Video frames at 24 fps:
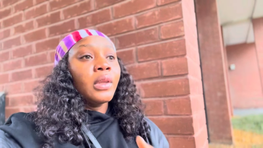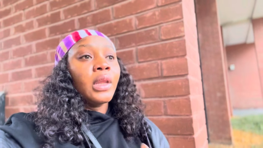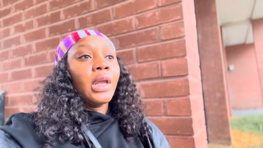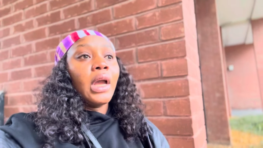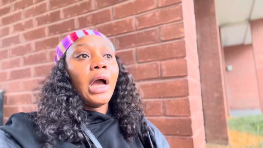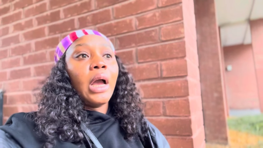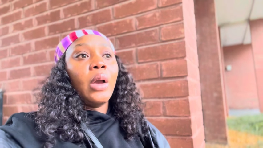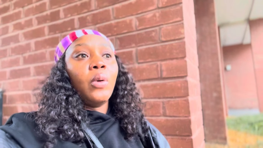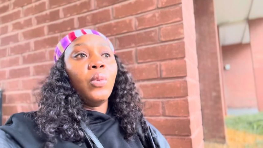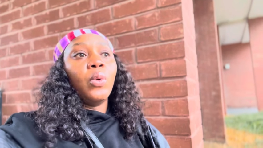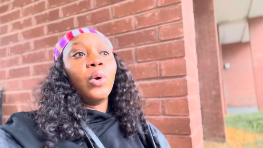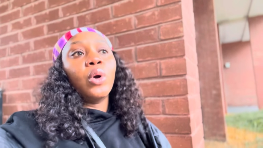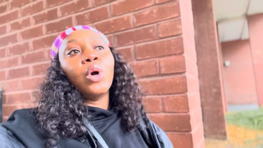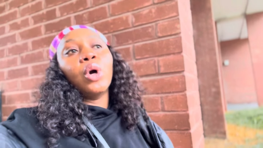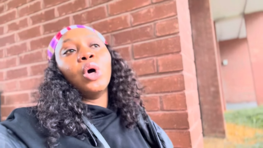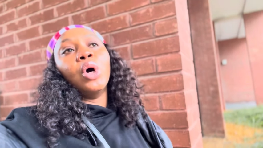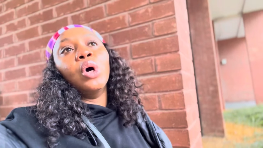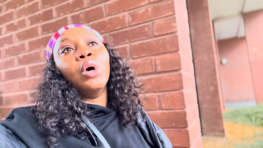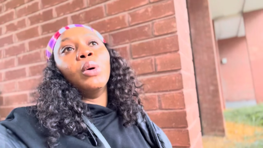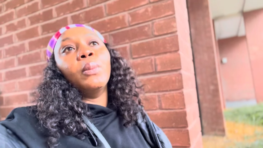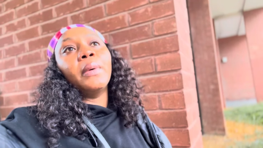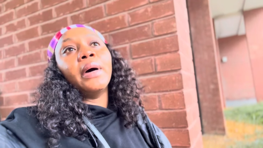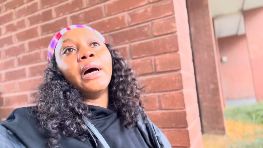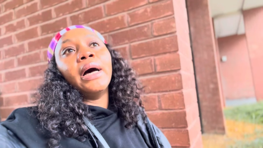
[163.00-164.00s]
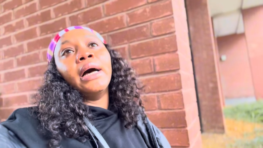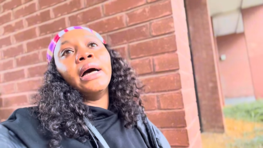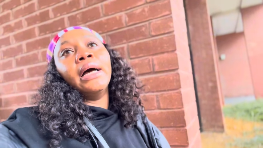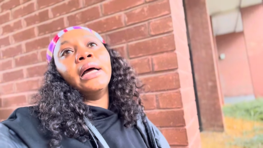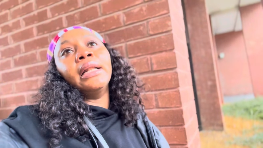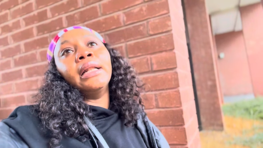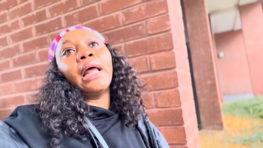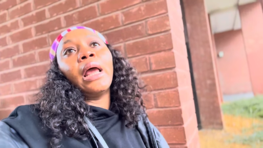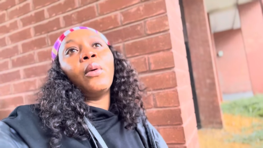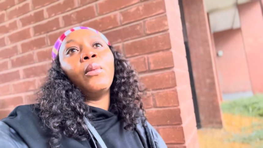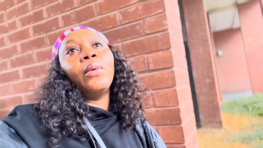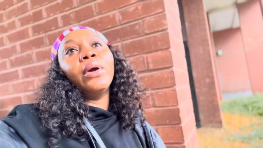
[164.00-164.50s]
I woke up
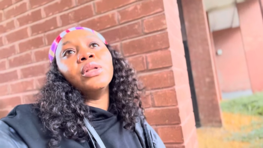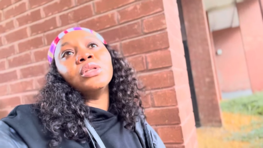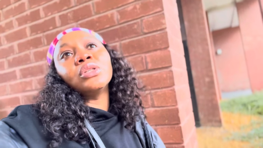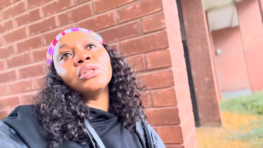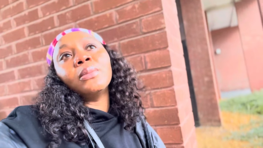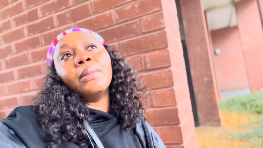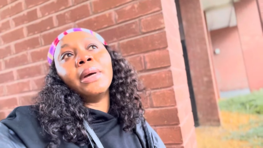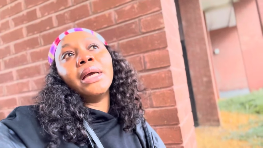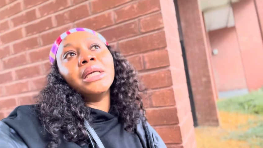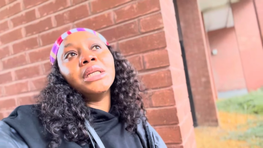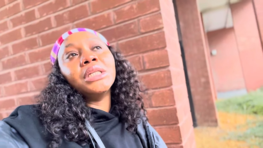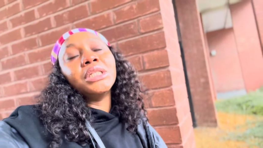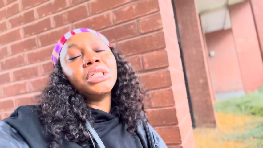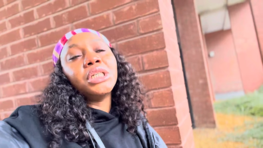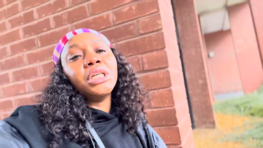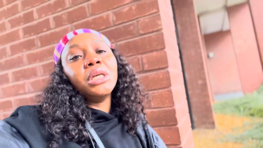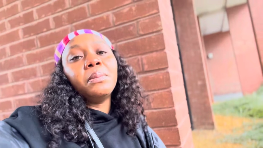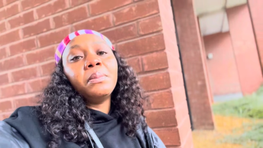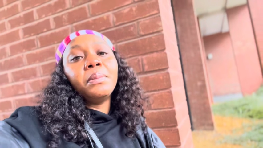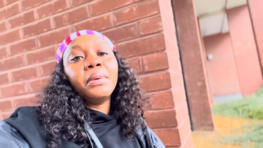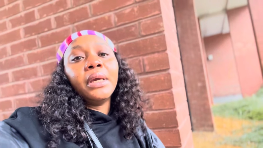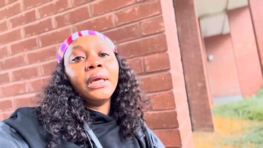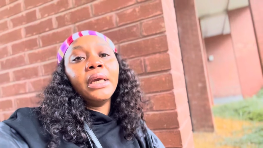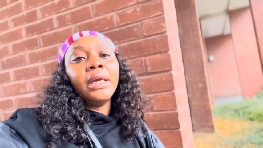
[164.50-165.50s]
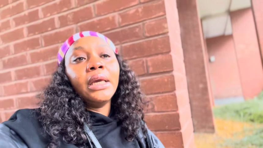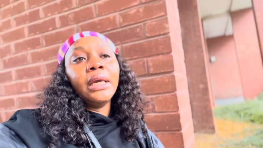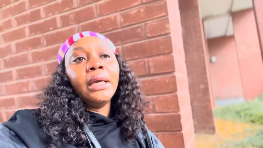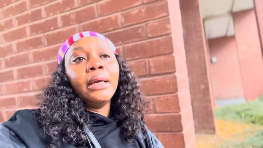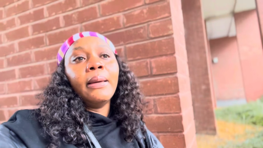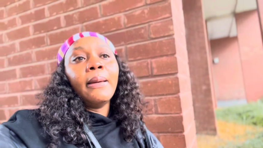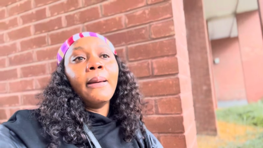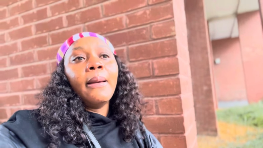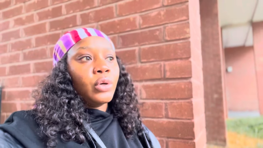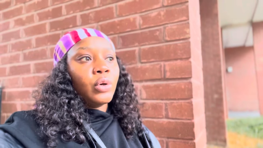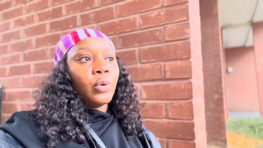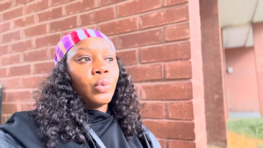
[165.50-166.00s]
and I went to my GP
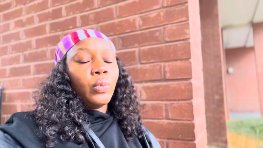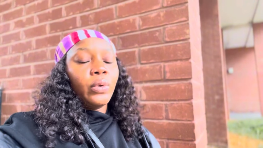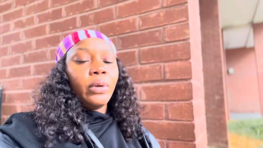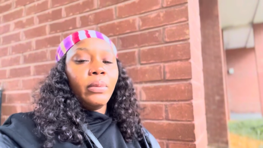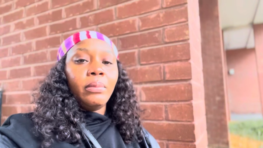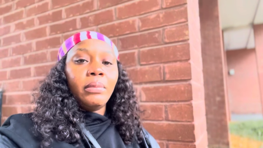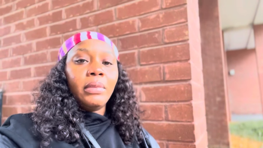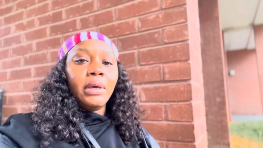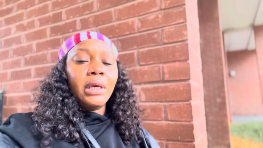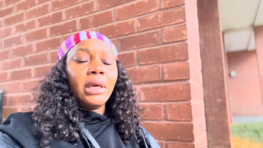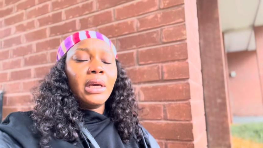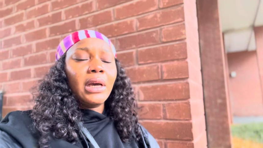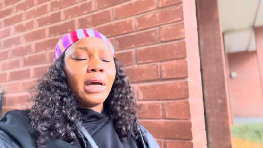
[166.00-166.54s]
with me.